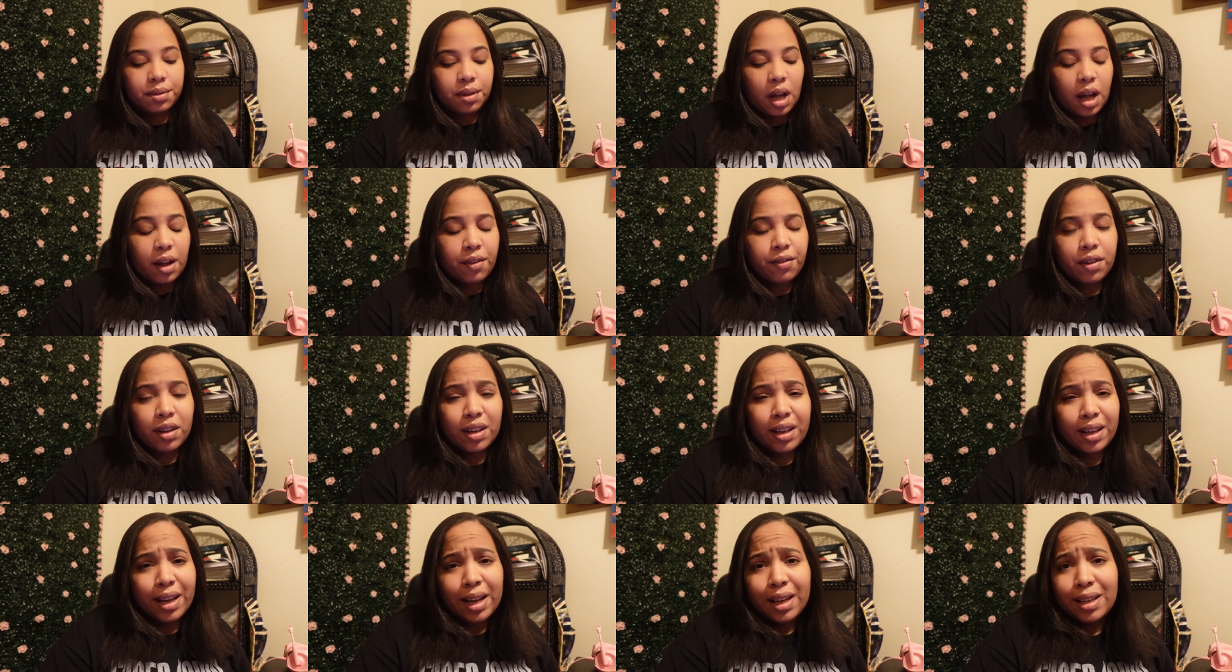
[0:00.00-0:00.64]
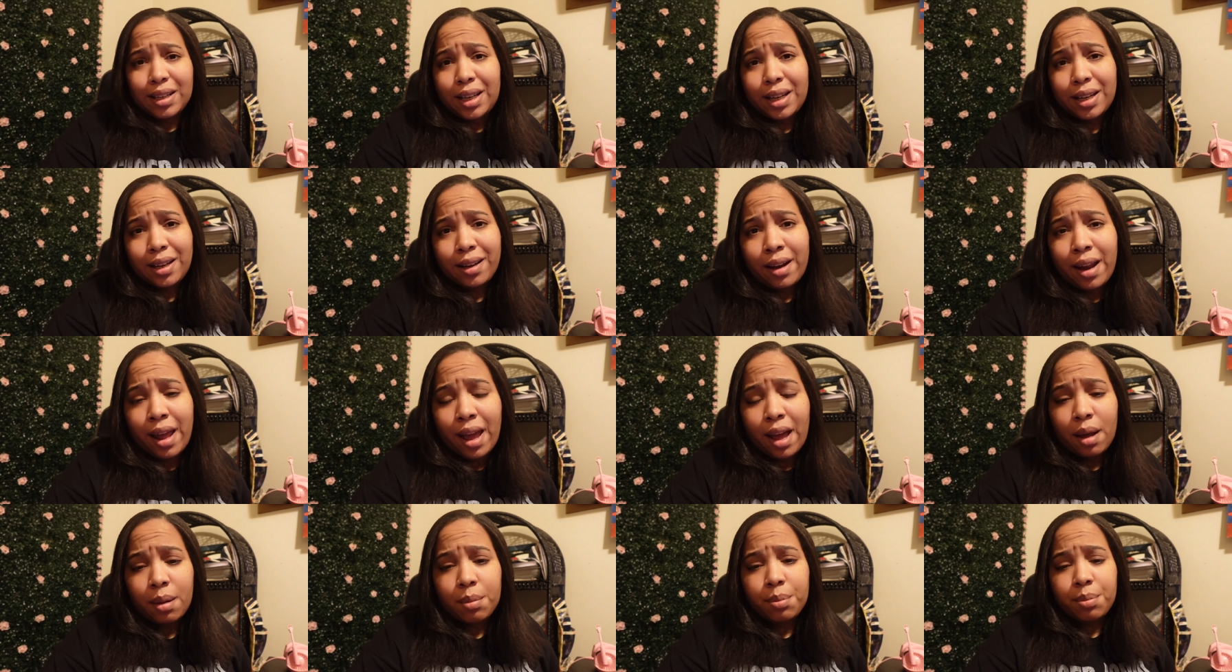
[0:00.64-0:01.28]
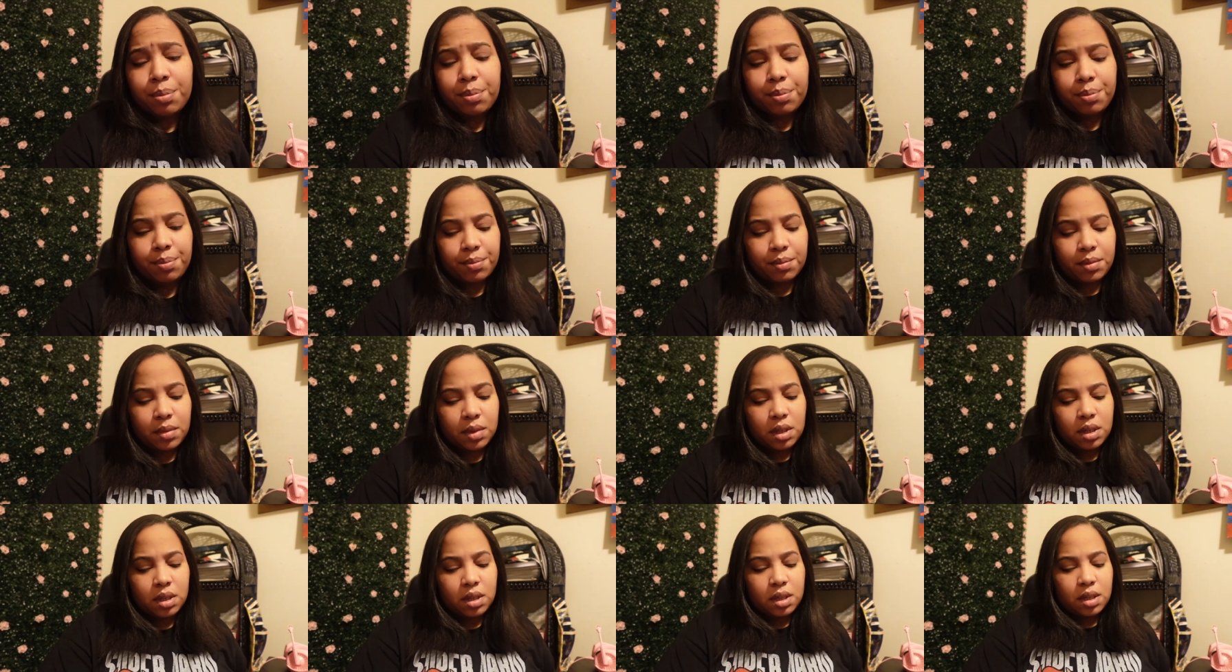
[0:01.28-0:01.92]
I feel like I need a nap.
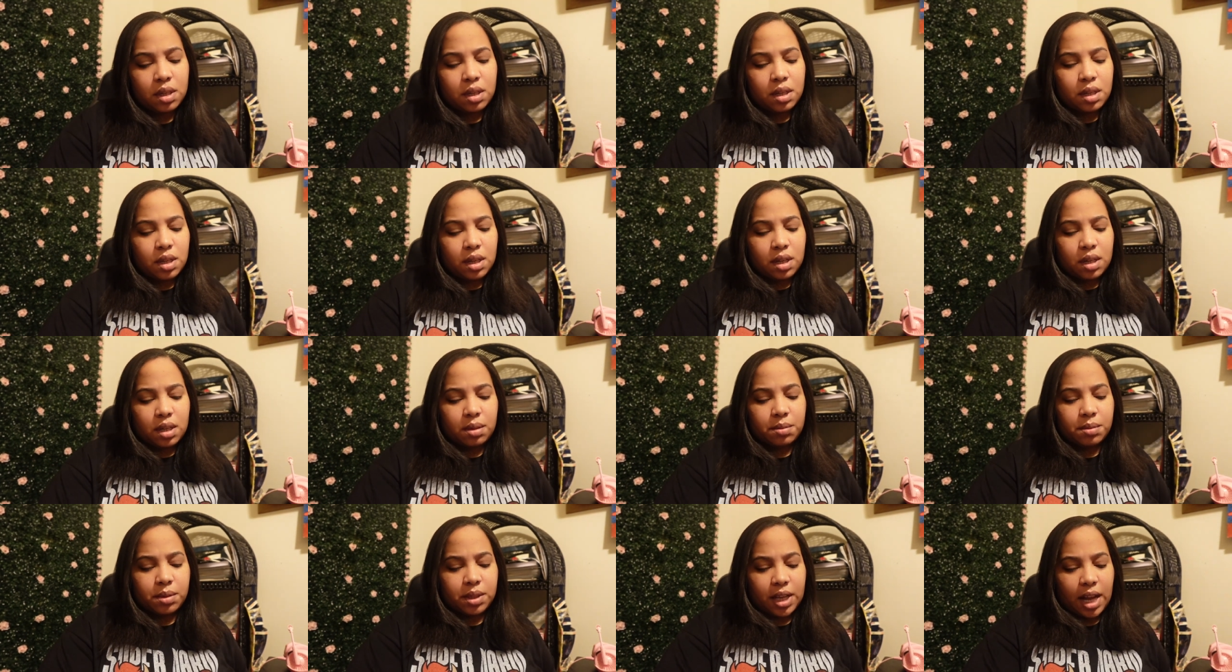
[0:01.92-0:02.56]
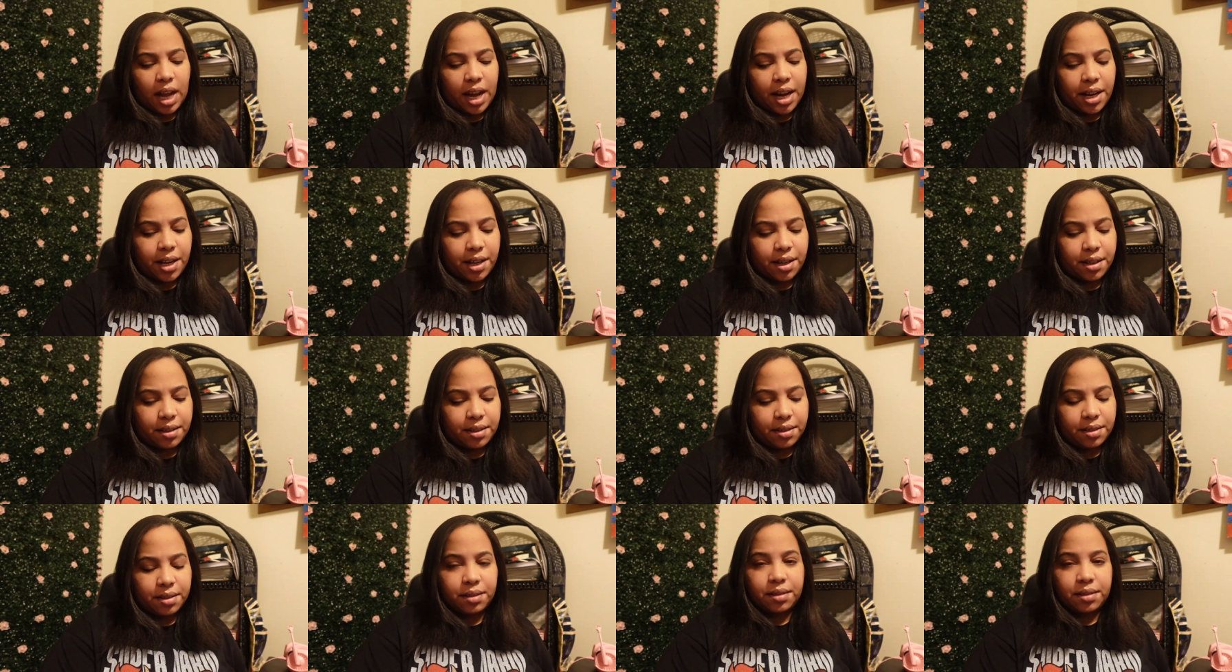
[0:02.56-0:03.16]
I'm tired.